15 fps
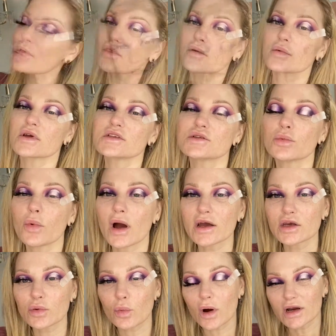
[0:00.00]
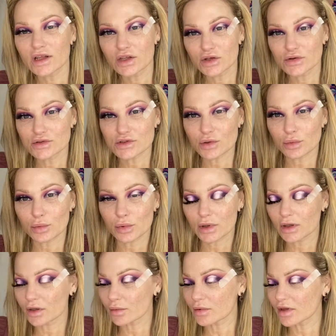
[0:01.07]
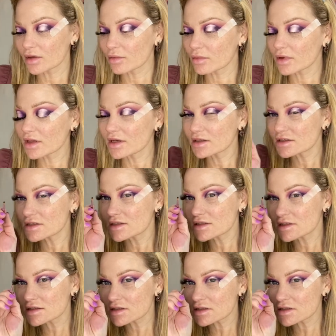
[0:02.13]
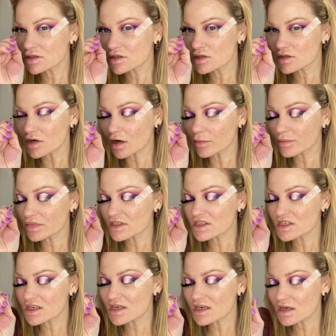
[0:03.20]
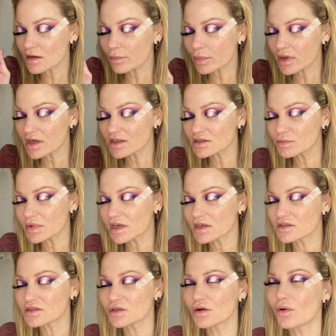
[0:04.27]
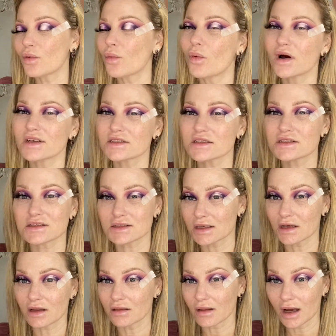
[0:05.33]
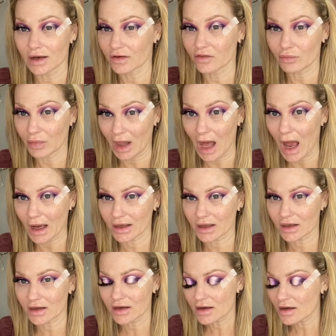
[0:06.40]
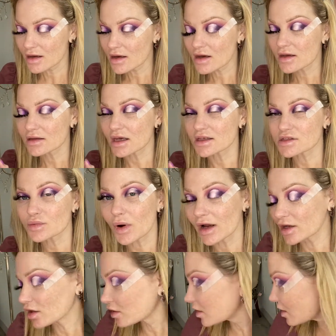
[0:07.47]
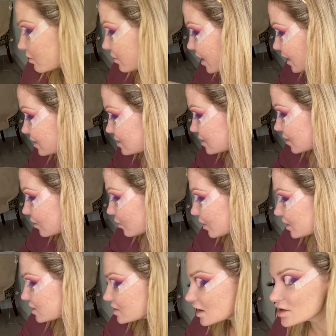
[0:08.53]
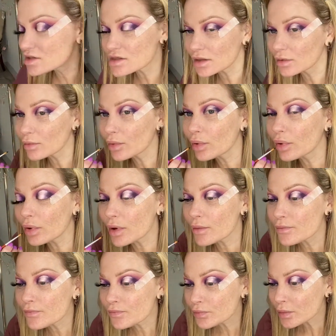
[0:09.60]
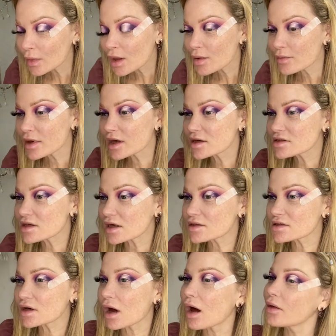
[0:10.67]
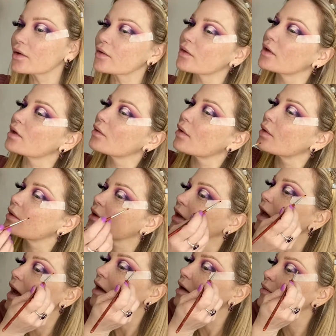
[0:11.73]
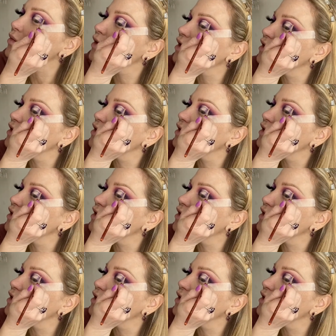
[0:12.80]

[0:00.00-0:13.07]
The reason why you want to use a really, really, really sharp tip is because you don't want to see a line of black. That's why you're gonna mix it with Dungeon, because that's a color that you already had up there.